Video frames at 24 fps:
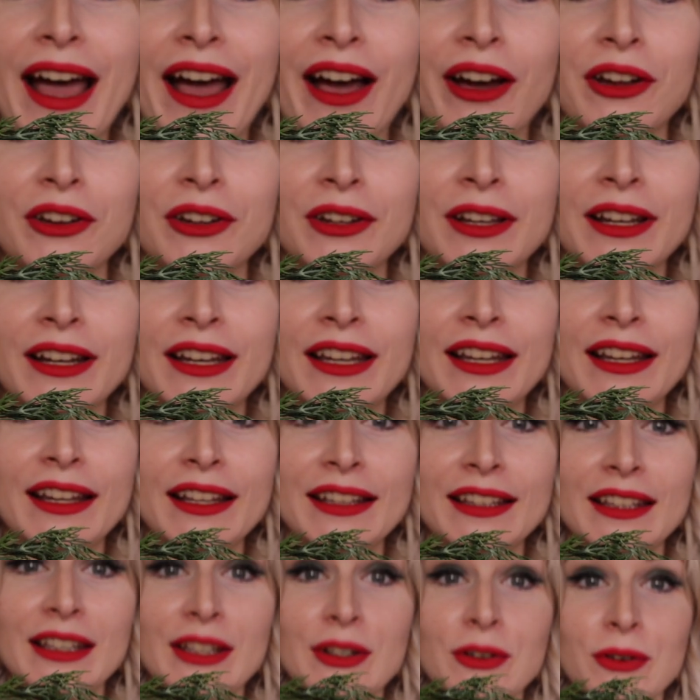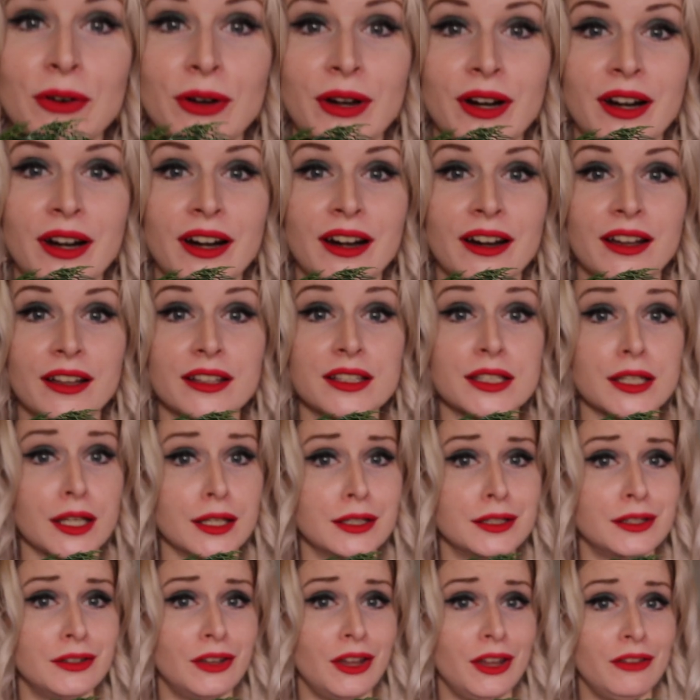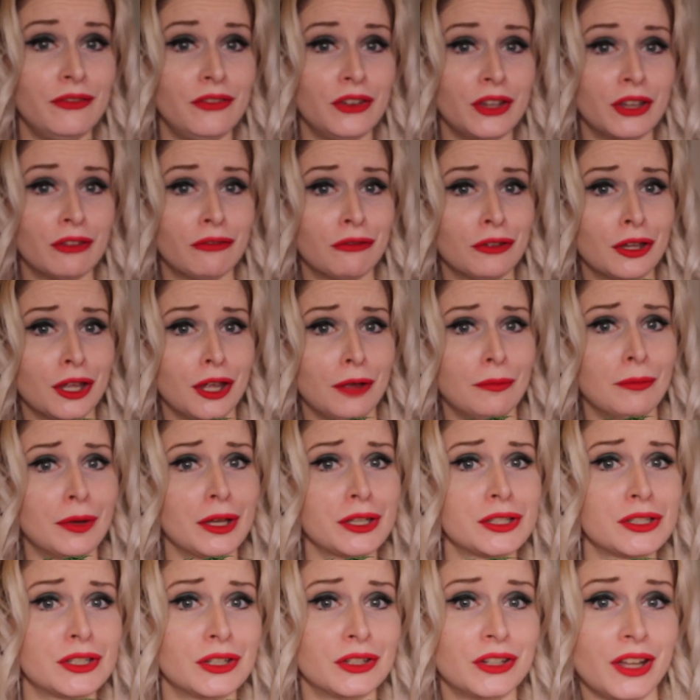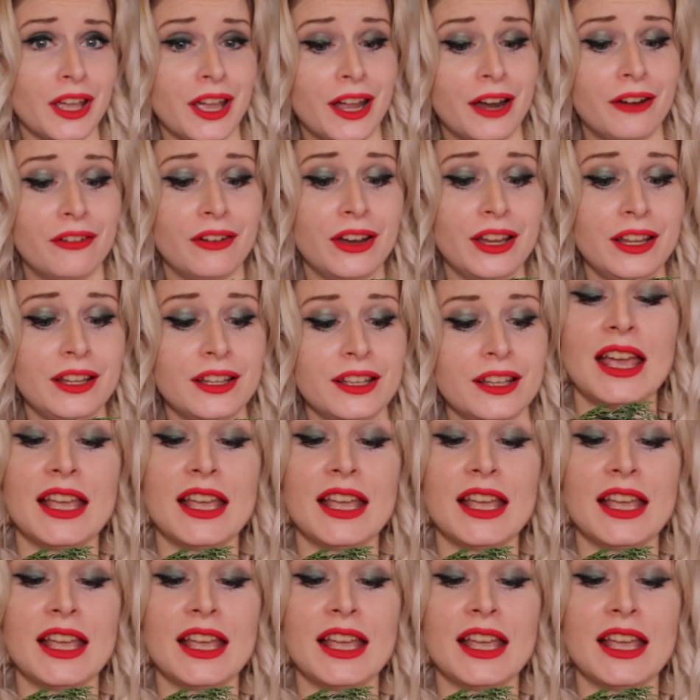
how you can eat your Scandinavian mustard herring.